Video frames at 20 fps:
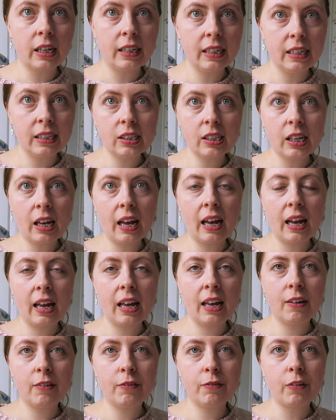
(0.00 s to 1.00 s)
I need to
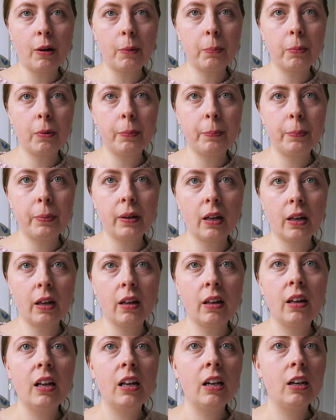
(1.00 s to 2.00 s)
have a
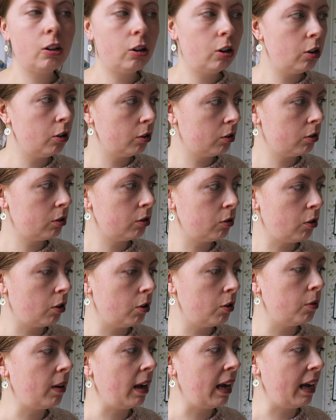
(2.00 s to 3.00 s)
proper look
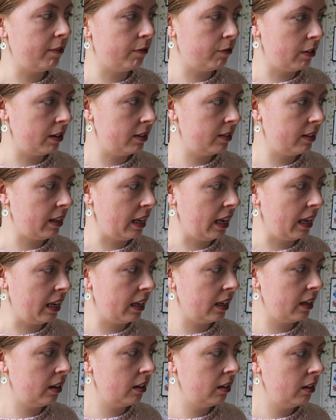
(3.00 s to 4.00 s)
through
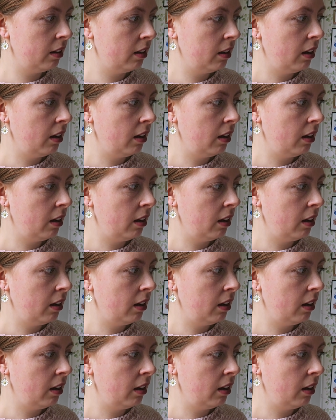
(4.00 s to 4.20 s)
everything.